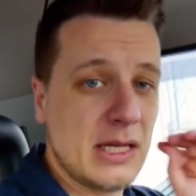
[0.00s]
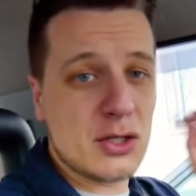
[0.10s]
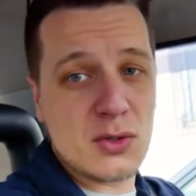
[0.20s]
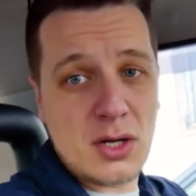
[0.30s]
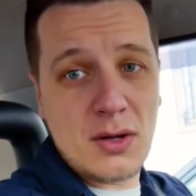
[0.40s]

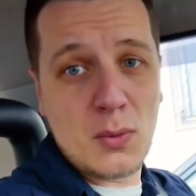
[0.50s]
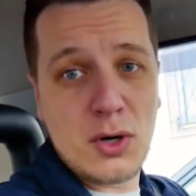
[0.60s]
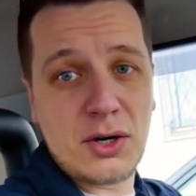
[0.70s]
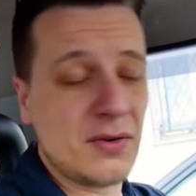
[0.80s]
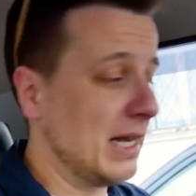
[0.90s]
this was all
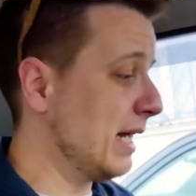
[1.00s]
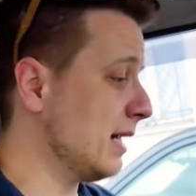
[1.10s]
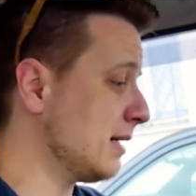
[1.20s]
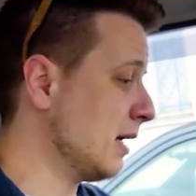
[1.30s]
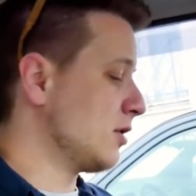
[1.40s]
work
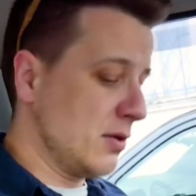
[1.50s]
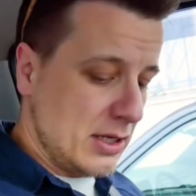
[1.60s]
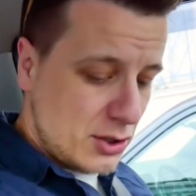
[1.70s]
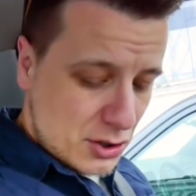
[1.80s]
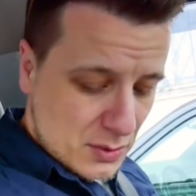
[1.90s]
related, so
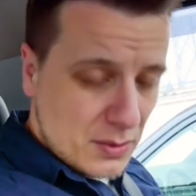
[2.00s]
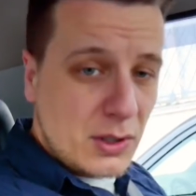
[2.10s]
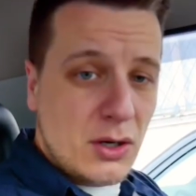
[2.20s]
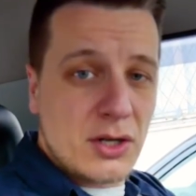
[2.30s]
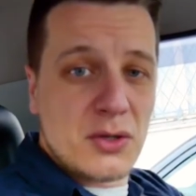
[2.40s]
that's also what we're
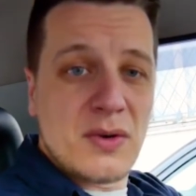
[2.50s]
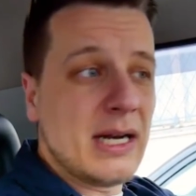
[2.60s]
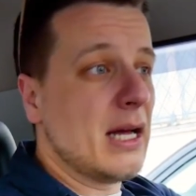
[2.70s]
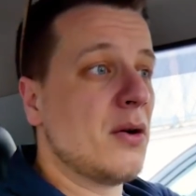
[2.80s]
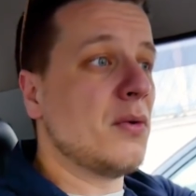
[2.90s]
going to do
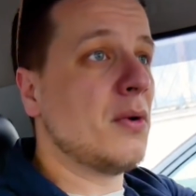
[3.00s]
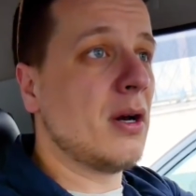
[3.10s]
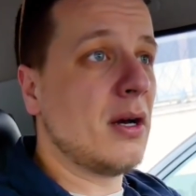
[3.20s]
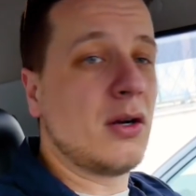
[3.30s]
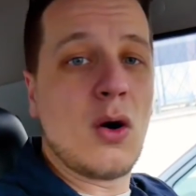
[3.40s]
right now.
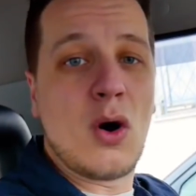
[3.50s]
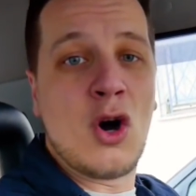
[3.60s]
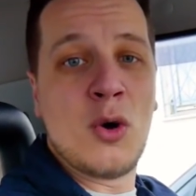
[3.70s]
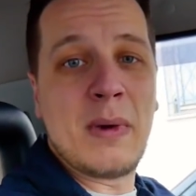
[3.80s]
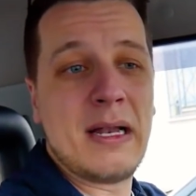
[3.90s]
Go
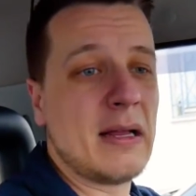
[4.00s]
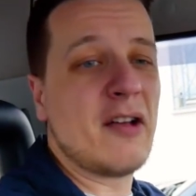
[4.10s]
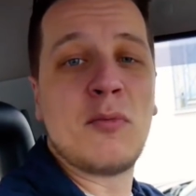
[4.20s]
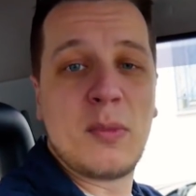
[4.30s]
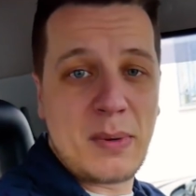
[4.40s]
home and
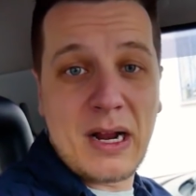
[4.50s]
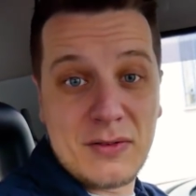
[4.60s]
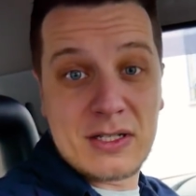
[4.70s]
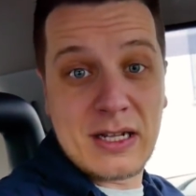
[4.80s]
have more private